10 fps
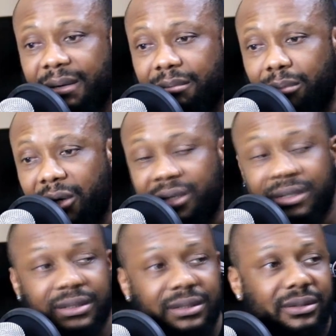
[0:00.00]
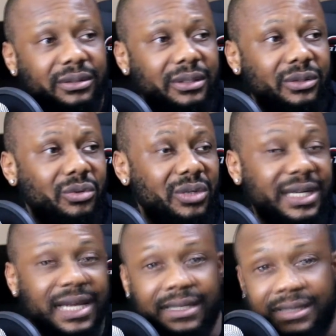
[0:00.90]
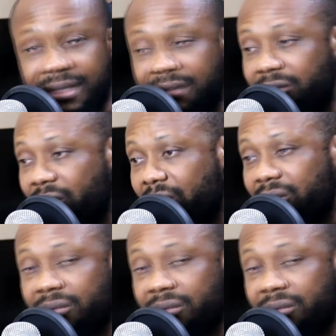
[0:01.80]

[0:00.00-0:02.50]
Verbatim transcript: but 2019 bro